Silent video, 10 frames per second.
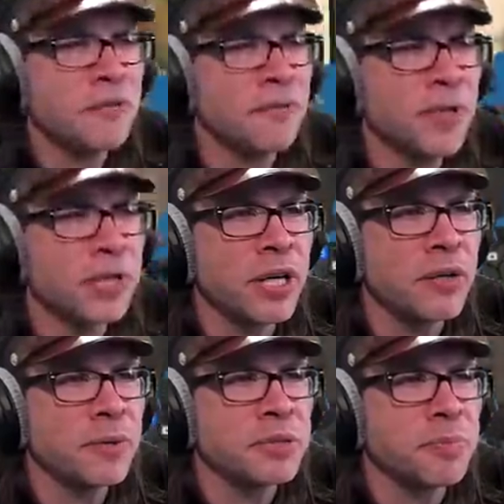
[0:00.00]
and figure out
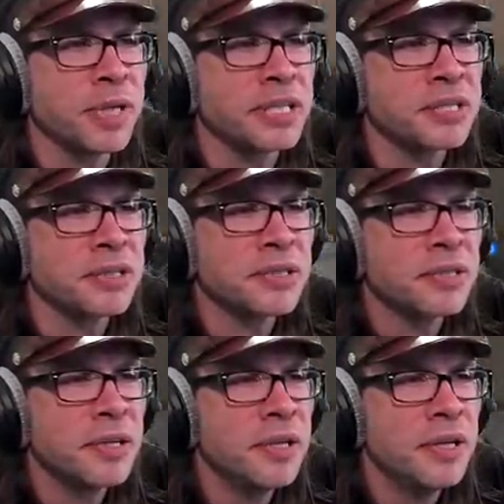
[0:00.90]
what's best.
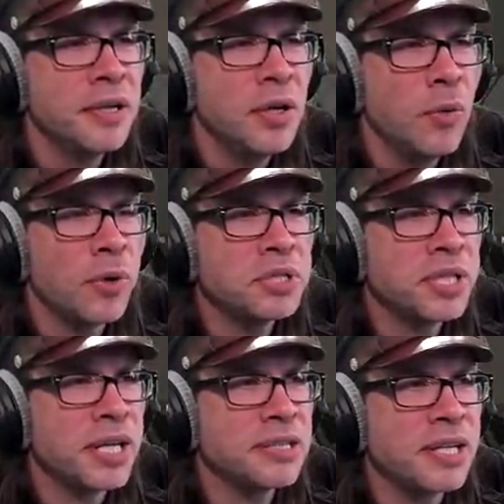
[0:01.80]
Once you got